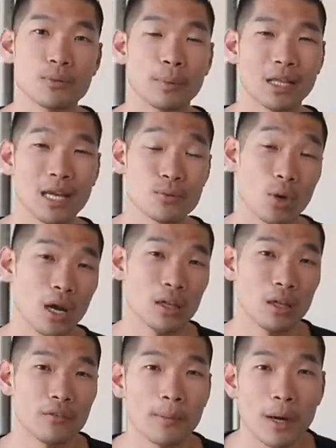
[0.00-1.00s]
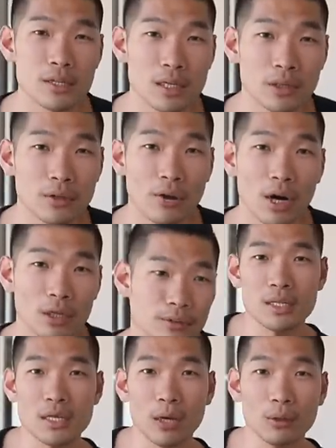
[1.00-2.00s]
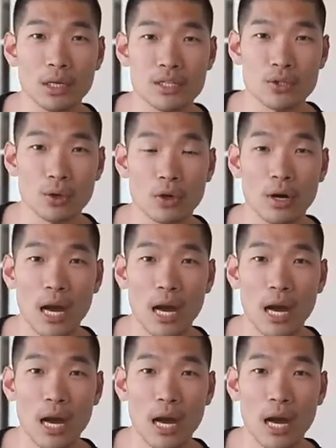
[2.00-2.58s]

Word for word: But that's what I love about Saint Laurent. This outlet store